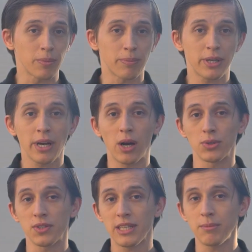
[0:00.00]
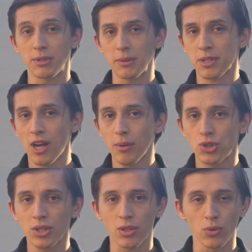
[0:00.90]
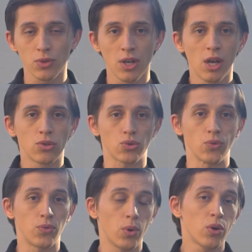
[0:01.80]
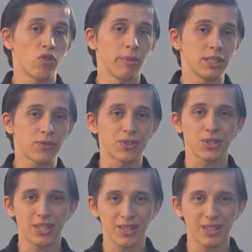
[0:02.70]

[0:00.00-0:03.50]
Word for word: compare how the same deep sky object looks through four of my different